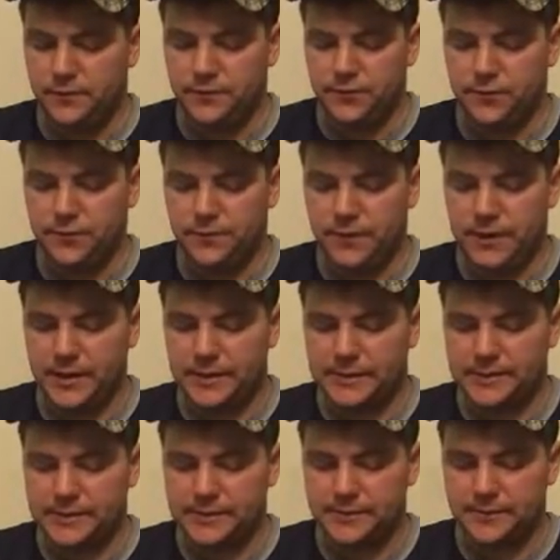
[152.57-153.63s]
Frodo
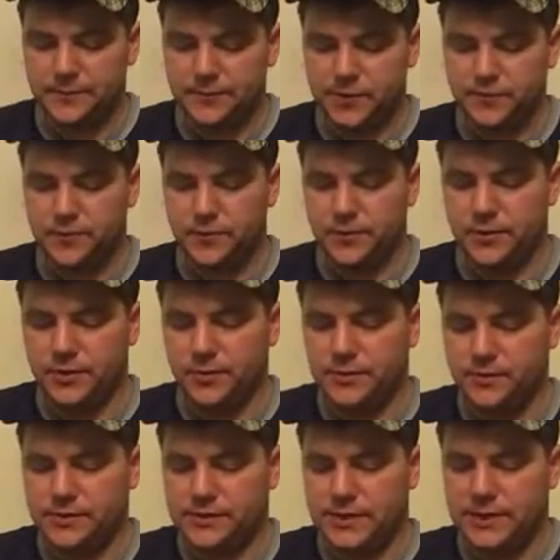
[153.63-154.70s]
Baggins. When
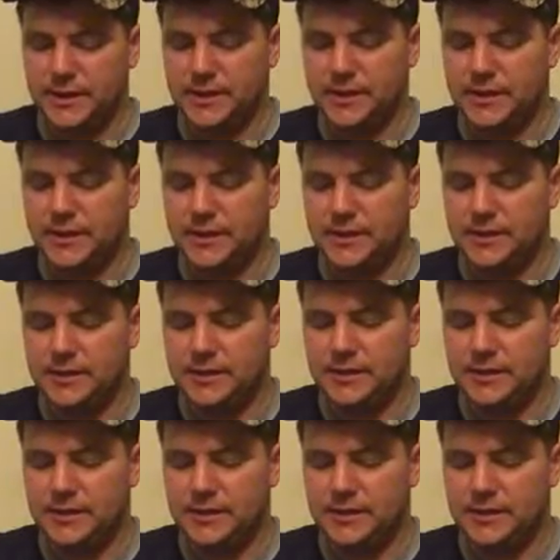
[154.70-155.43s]
Bilbo was 99,